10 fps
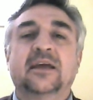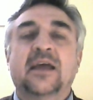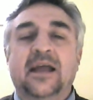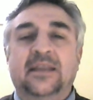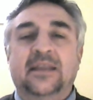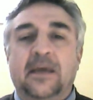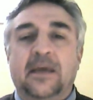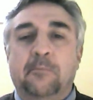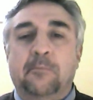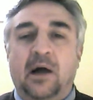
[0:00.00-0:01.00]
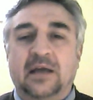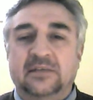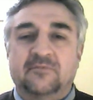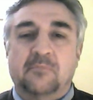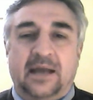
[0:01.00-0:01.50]
and that positive
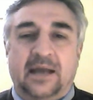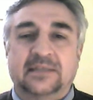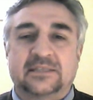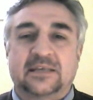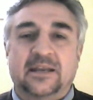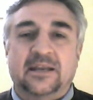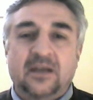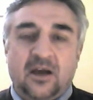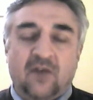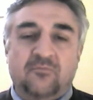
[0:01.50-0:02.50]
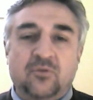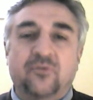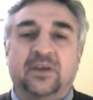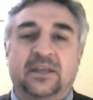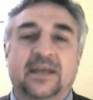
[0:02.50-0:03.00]
mindset of moving in
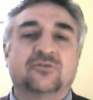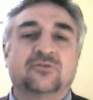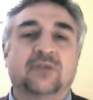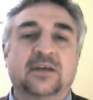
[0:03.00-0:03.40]
that direction.